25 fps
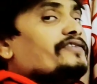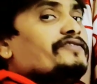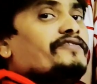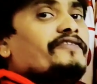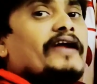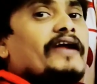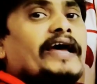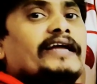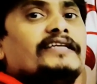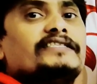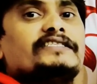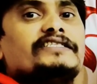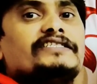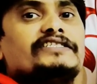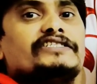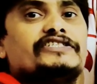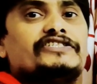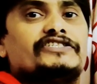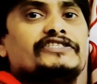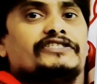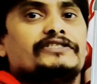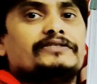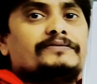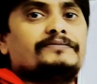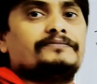
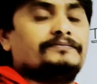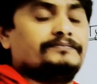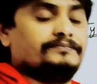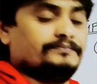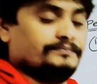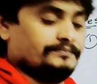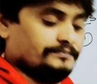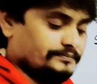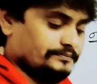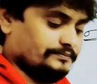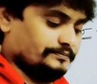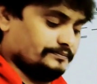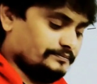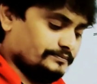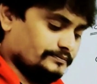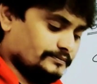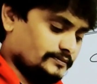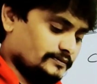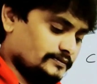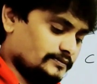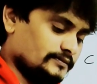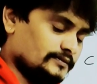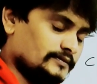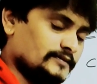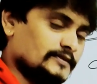transition.
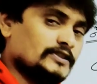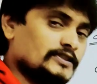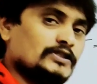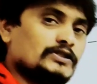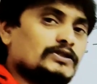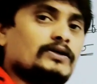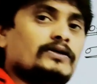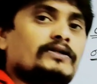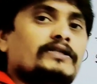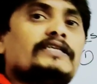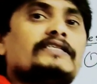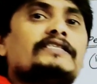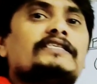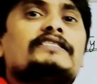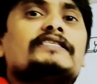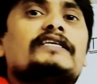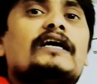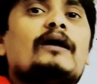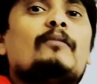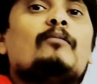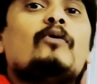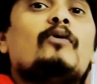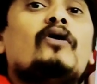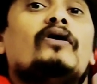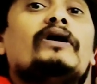So this is
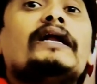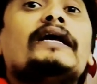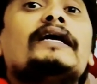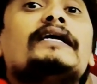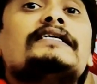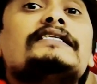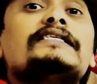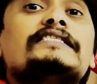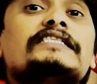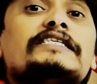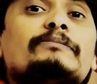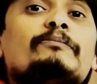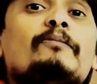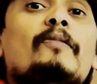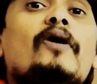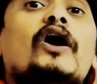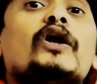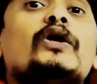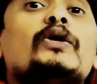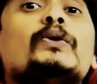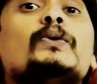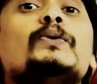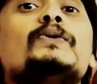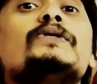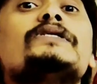about
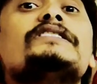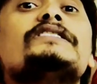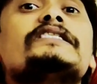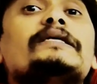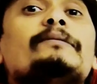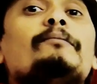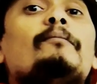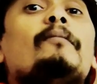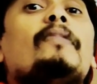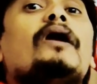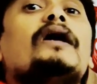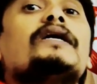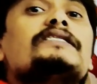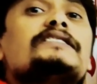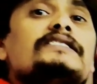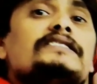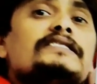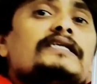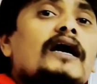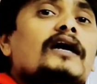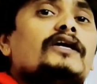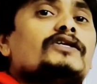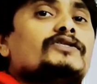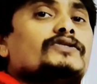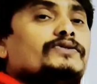sigma to sigma
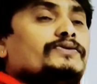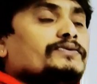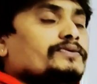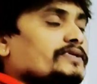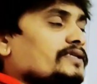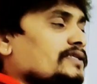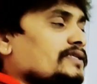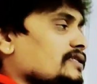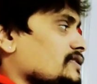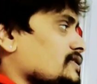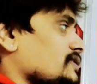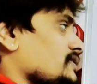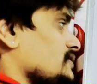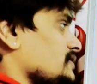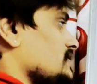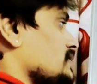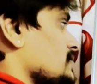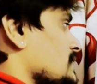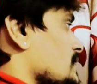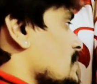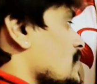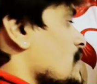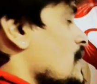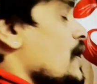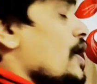star students.
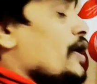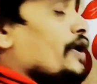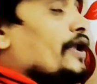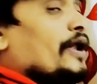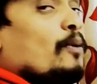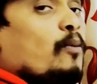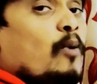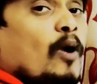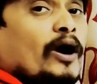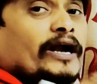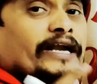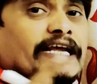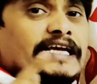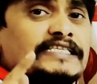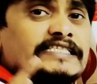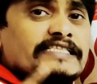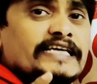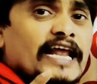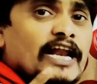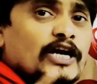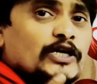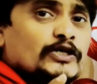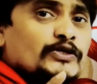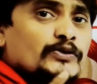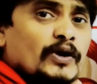Now, what is
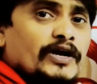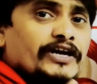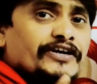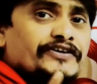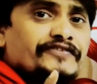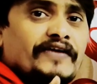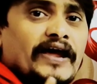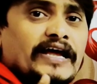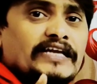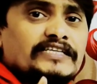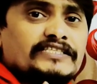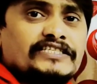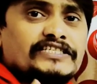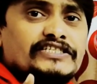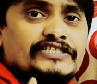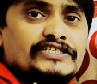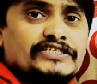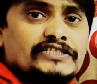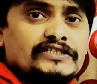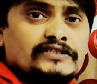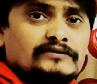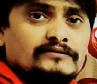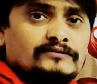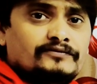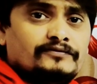electronic
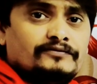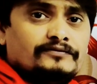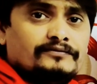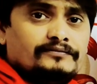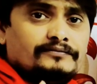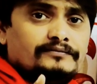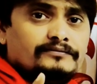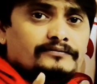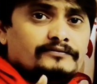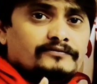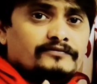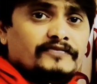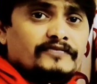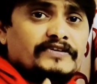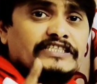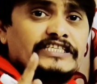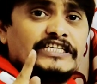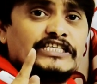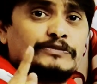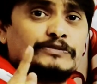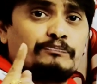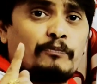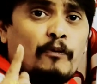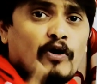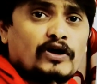transition which
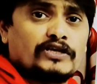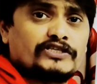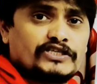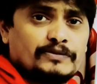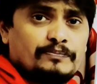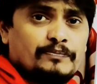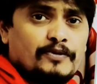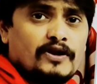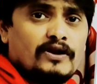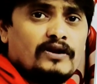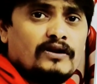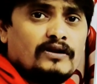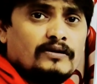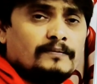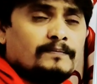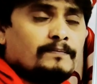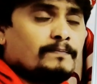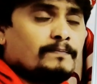is possible?